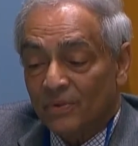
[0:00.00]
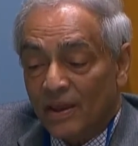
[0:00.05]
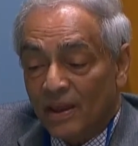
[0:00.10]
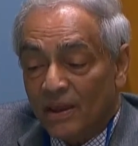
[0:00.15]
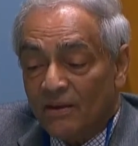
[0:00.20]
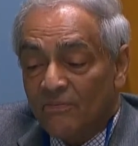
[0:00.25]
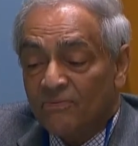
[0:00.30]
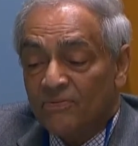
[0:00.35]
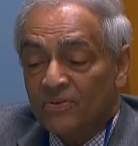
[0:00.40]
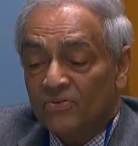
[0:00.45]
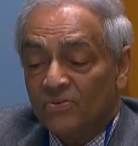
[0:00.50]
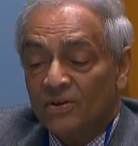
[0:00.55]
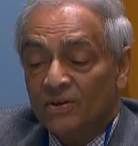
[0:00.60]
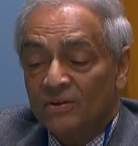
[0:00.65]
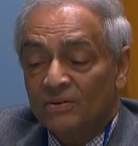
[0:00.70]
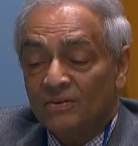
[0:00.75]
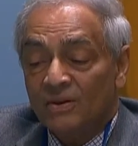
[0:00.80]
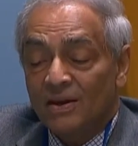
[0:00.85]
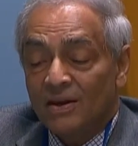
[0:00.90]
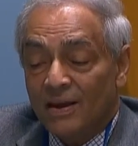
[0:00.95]

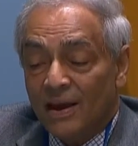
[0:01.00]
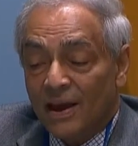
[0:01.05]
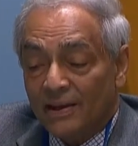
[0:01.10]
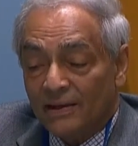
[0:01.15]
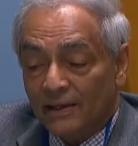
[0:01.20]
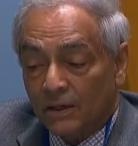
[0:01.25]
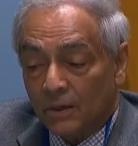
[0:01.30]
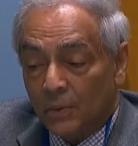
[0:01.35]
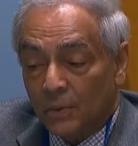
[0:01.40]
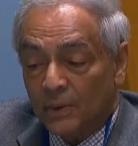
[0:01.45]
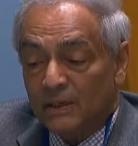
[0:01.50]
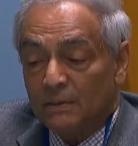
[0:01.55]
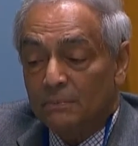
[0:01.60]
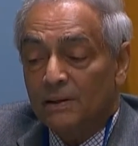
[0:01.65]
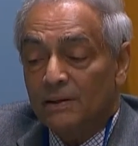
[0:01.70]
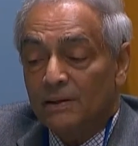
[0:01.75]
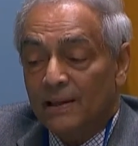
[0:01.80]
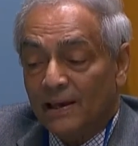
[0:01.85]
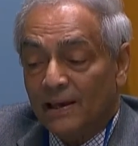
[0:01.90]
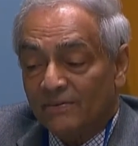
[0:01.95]
efficient and
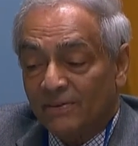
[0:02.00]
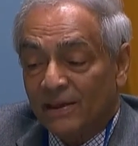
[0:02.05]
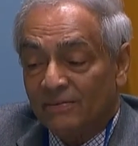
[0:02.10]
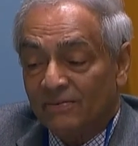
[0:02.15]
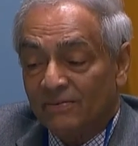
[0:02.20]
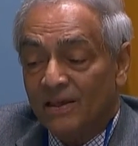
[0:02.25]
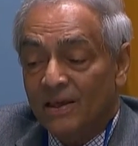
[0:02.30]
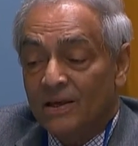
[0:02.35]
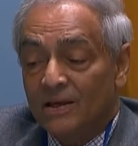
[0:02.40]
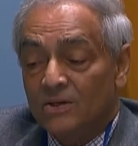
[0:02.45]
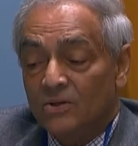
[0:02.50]
equitable access